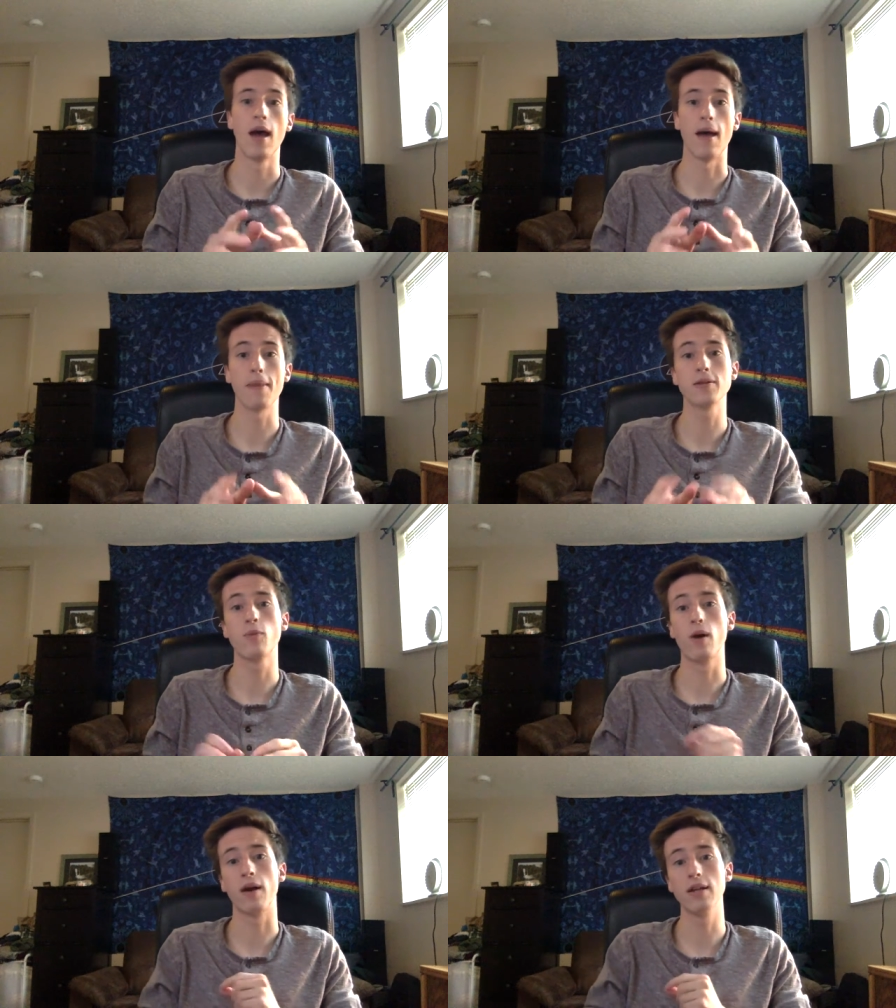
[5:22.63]
And that's
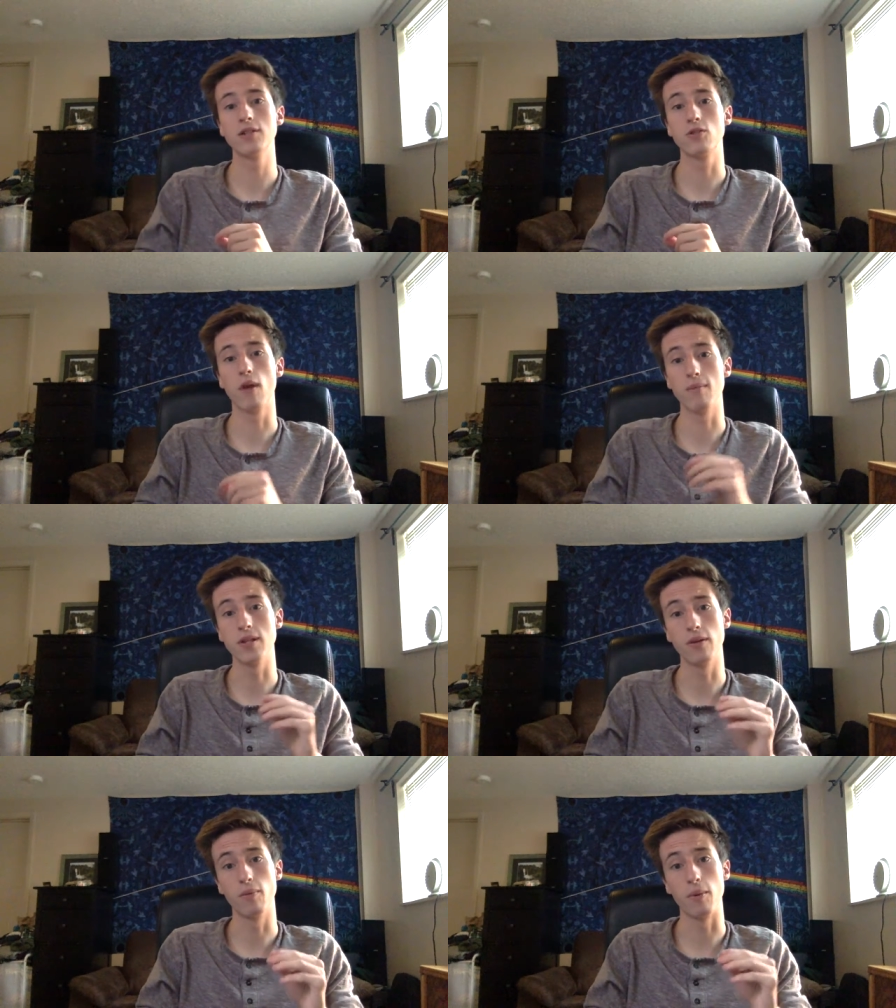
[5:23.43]
where Instagram is
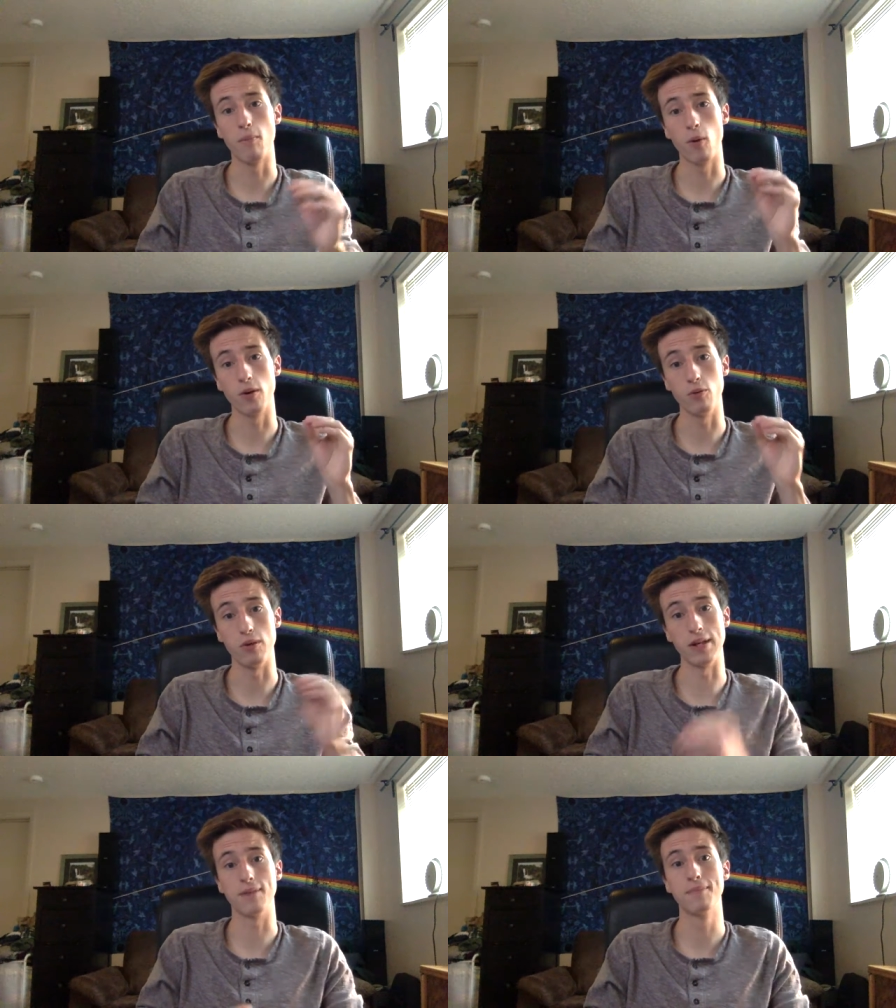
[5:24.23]
a little bit more
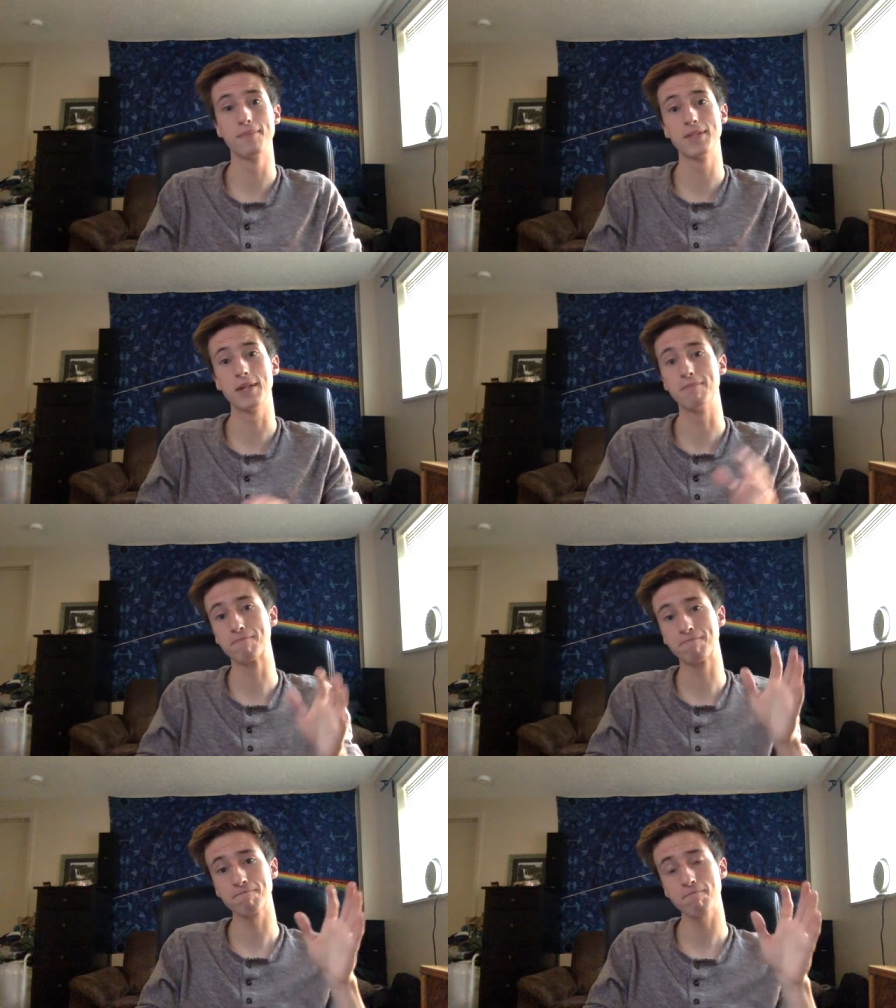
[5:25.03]
unique. See,
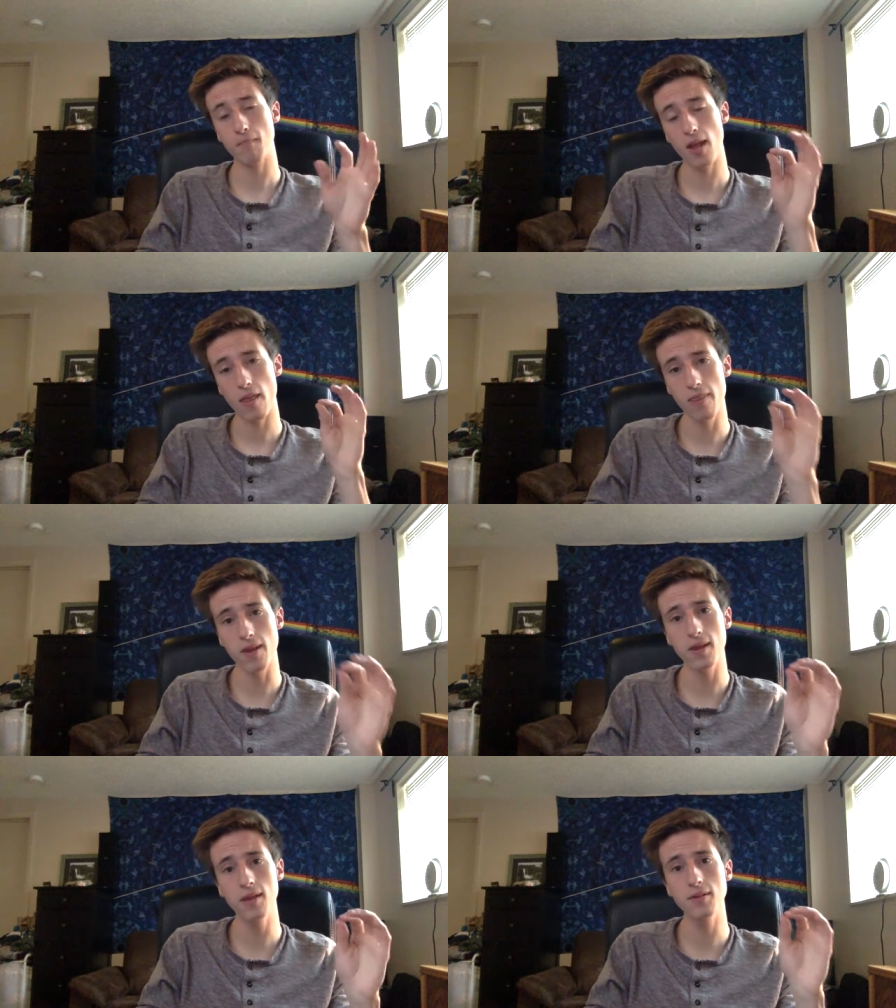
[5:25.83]
the
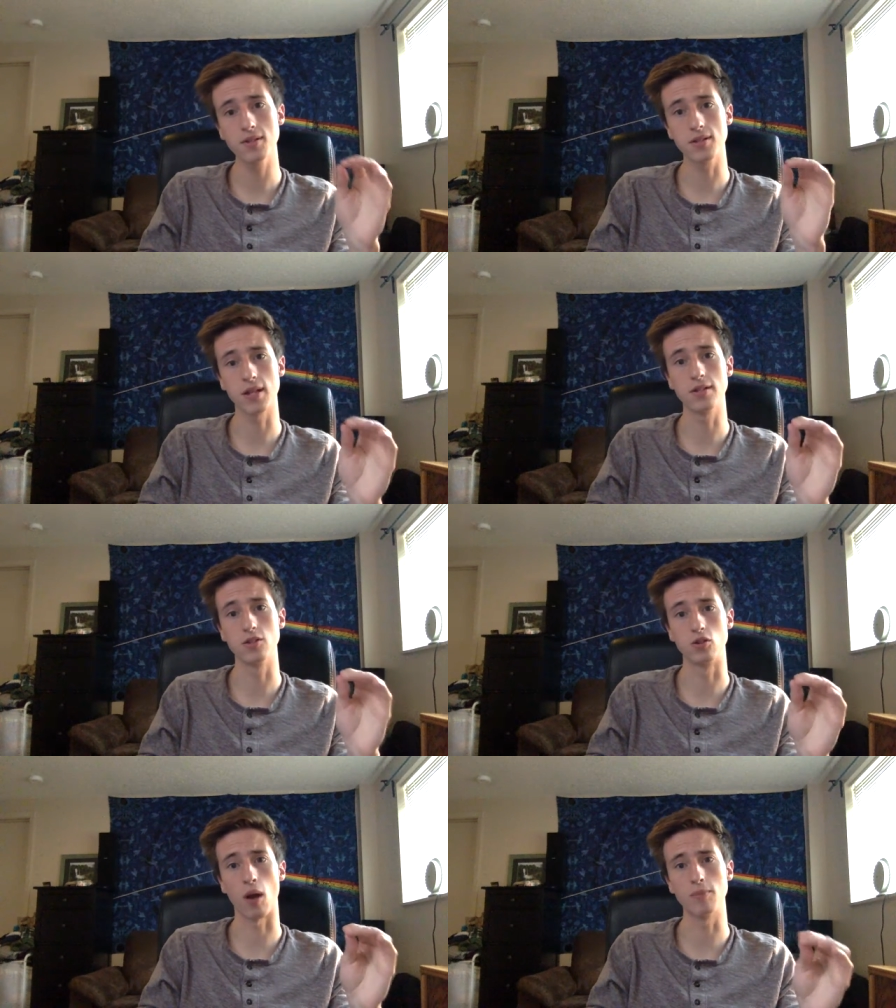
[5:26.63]
key to success
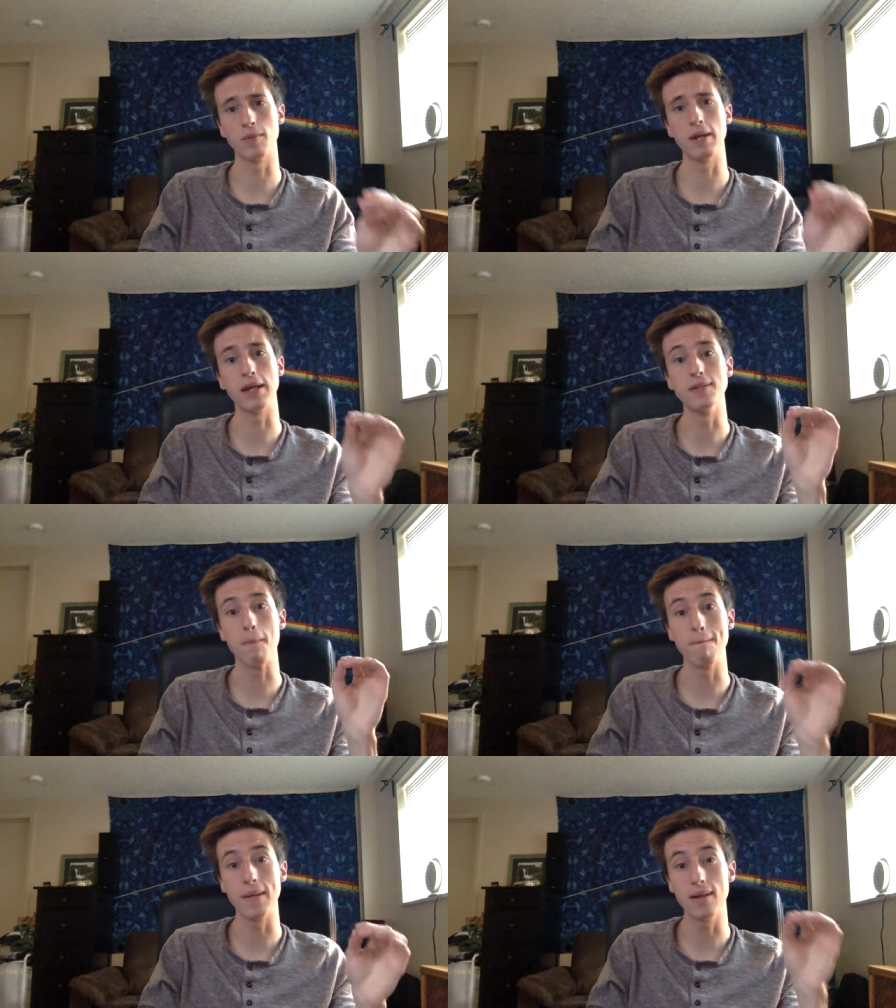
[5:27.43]
in dropshipping is
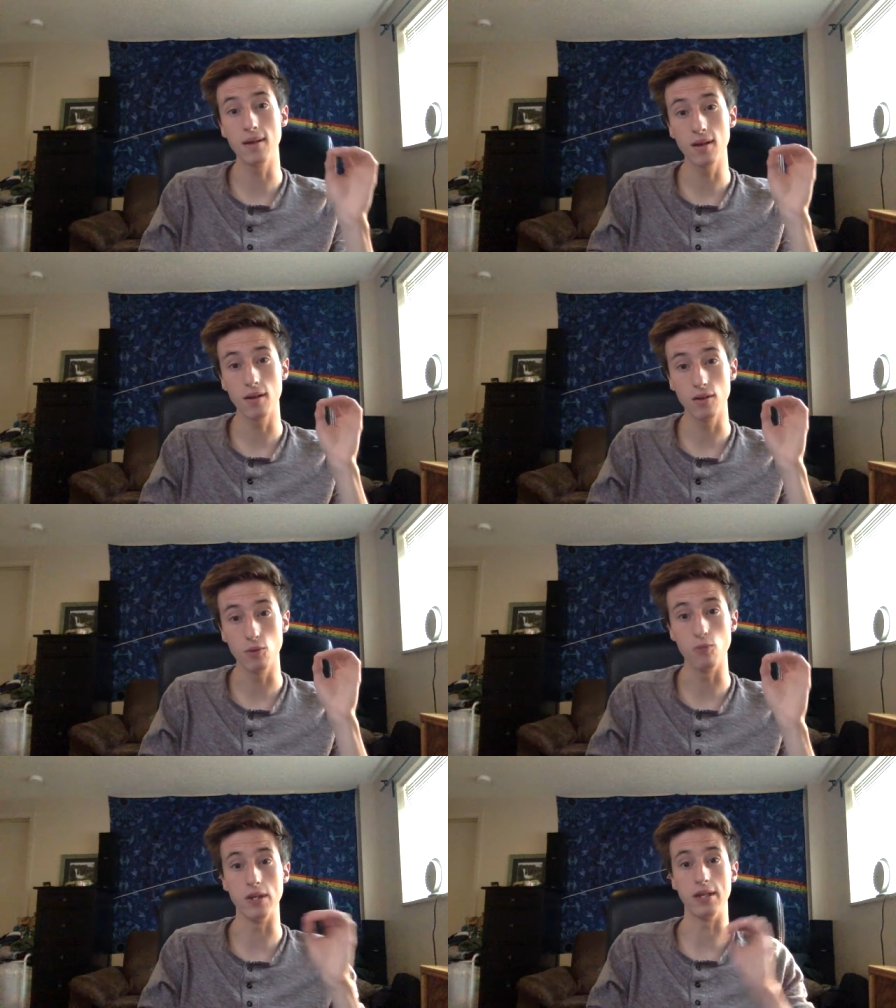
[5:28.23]
being
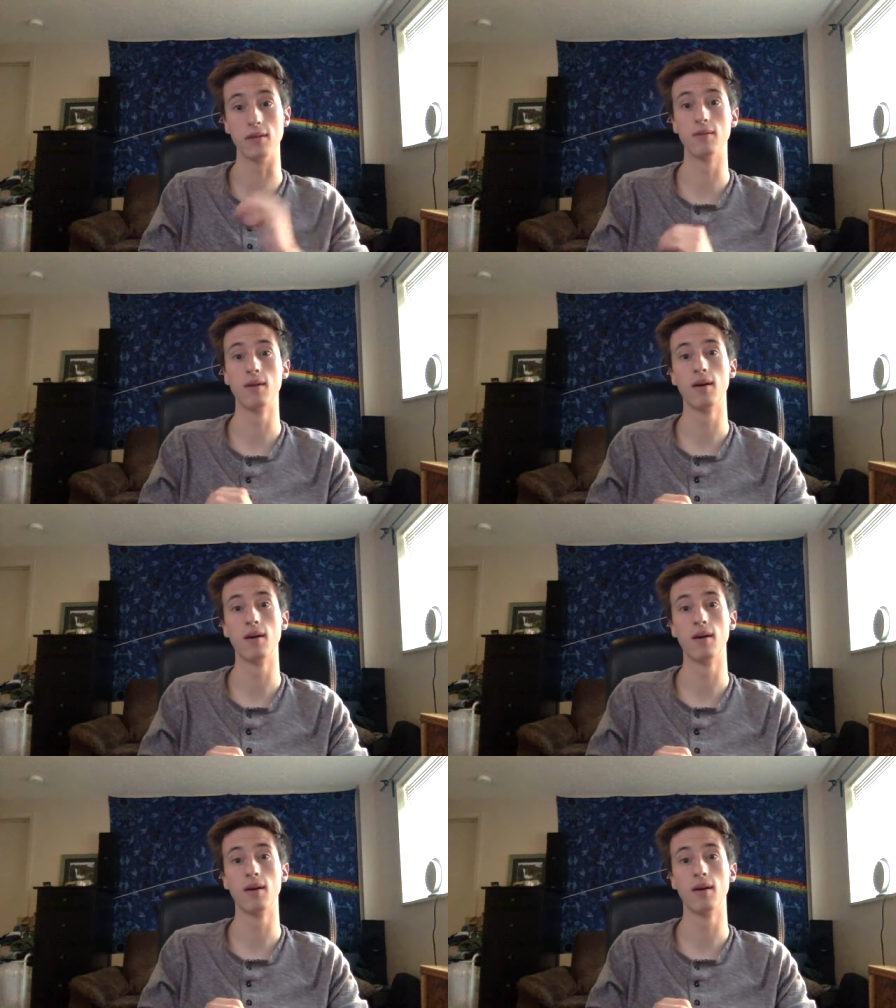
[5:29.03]
unique.